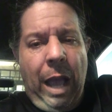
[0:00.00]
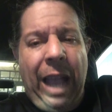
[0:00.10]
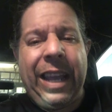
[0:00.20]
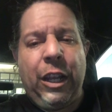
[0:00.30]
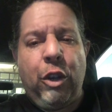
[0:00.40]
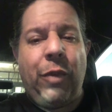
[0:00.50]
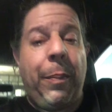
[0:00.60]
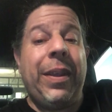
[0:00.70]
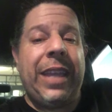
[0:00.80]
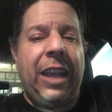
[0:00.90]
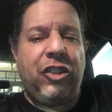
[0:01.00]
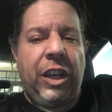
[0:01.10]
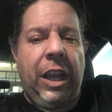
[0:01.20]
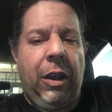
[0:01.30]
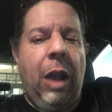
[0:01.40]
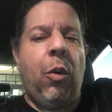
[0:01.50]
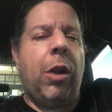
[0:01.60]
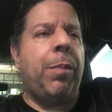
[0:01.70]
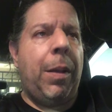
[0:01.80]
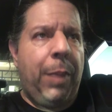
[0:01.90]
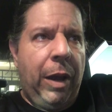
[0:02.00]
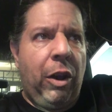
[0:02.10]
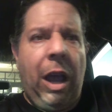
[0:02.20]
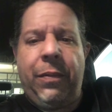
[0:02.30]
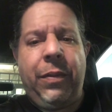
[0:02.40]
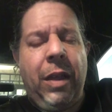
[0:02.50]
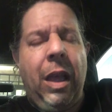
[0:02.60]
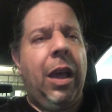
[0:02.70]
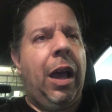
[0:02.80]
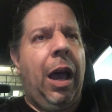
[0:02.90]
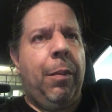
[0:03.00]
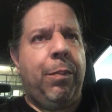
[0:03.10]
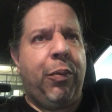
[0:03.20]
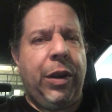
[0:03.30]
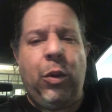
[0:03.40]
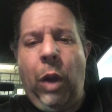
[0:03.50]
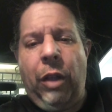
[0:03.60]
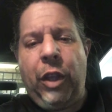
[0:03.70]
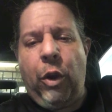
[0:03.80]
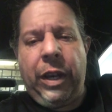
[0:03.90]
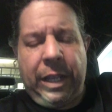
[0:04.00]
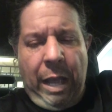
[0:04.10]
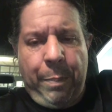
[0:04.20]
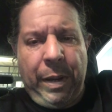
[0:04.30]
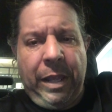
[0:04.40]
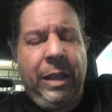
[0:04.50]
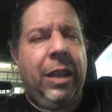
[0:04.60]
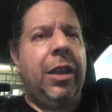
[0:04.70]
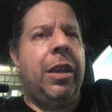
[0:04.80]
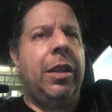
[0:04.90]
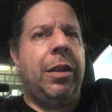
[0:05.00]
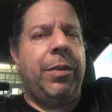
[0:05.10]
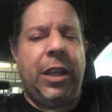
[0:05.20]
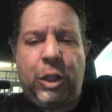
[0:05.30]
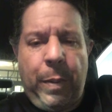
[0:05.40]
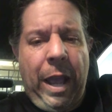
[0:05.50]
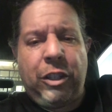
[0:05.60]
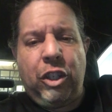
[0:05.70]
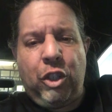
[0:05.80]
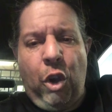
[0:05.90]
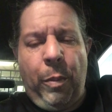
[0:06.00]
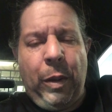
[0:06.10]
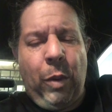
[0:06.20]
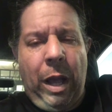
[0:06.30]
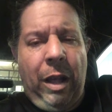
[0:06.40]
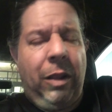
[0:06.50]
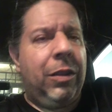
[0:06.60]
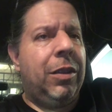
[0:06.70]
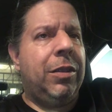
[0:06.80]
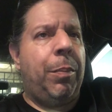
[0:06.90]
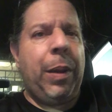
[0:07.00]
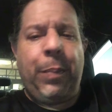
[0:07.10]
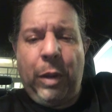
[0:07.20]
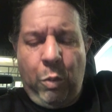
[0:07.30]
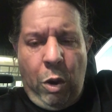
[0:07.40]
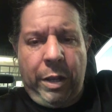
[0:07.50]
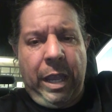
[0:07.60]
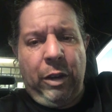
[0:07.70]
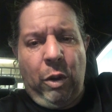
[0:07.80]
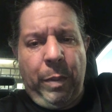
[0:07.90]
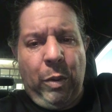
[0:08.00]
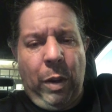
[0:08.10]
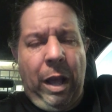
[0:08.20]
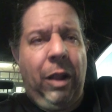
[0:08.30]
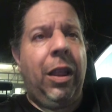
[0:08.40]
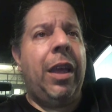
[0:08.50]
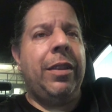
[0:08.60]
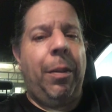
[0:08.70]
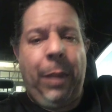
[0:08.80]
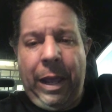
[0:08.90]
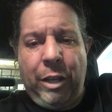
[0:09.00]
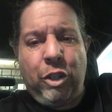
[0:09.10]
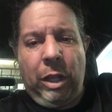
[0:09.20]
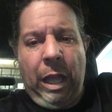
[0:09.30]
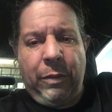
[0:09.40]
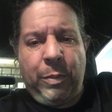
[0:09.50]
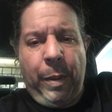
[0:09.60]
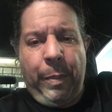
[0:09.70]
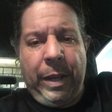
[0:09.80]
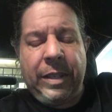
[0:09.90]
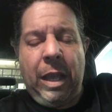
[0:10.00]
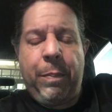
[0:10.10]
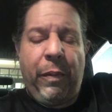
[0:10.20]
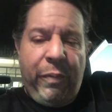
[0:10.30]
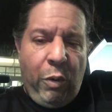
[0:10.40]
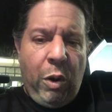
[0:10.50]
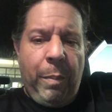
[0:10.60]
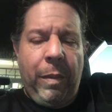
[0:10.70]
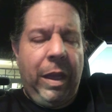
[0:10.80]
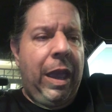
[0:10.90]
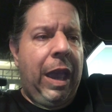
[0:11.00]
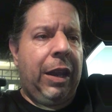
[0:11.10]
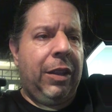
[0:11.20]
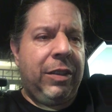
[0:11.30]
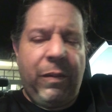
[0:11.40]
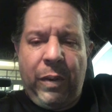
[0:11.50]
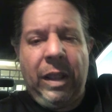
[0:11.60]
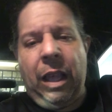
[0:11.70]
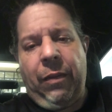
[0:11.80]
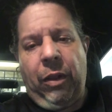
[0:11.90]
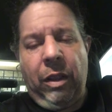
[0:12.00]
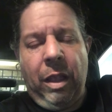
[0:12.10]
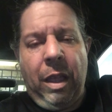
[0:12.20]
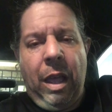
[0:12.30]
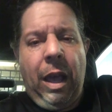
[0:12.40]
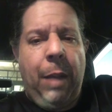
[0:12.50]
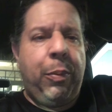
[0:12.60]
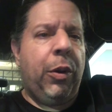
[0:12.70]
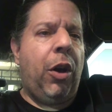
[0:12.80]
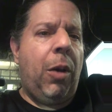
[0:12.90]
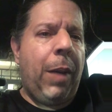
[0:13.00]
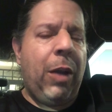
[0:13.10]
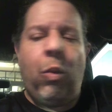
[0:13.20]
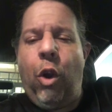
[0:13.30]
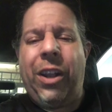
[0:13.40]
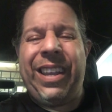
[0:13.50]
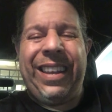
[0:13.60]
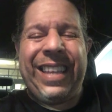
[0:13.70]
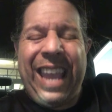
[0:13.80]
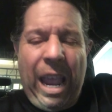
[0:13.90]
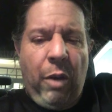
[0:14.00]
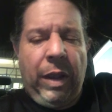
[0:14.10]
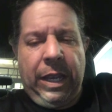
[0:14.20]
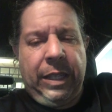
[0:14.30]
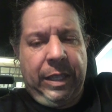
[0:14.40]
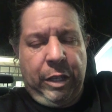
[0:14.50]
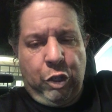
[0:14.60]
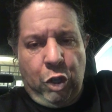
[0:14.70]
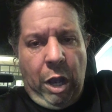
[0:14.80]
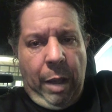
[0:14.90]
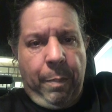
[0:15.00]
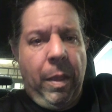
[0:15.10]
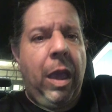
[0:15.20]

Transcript: I get a good reputation here. I work my butt off. I'm pretty well known in the company. The dispatchers know me well. The people that work here know me well. The manager loves me because I perform at a different level. I put all my work and caring into the job